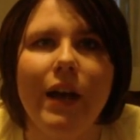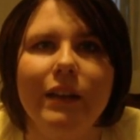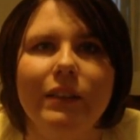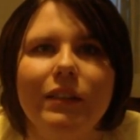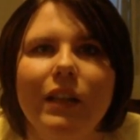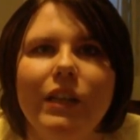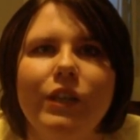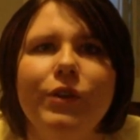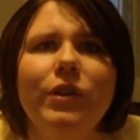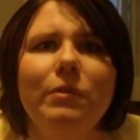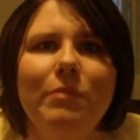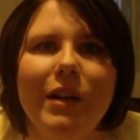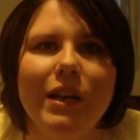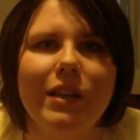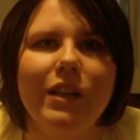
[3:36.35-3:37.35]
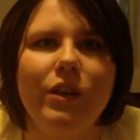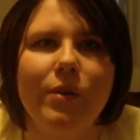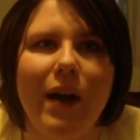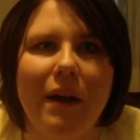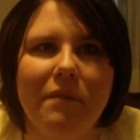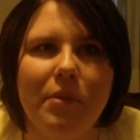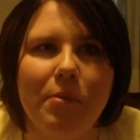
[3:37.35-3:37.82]
it's like you're admitting that you
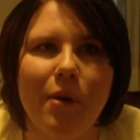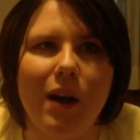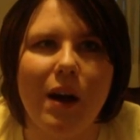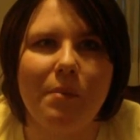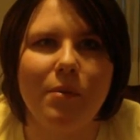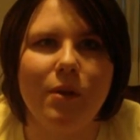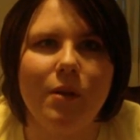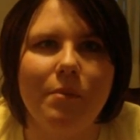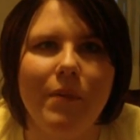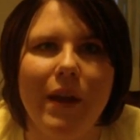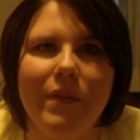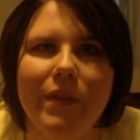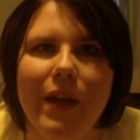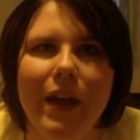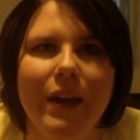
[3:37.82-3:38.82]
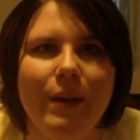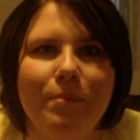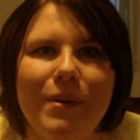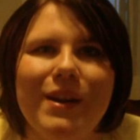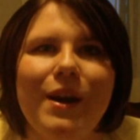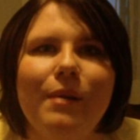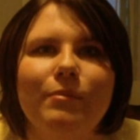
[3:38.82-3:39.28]
have the problem, and then it
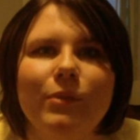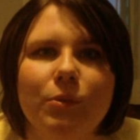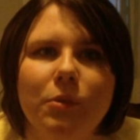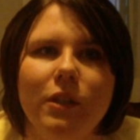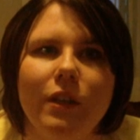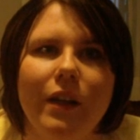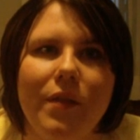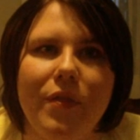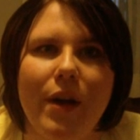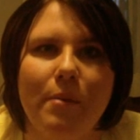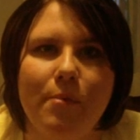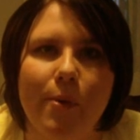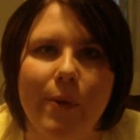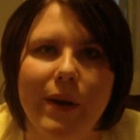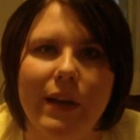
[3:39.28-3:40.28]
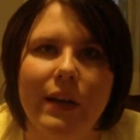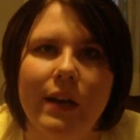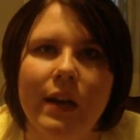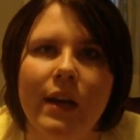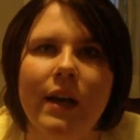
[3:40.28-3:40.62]
becomes real at that point.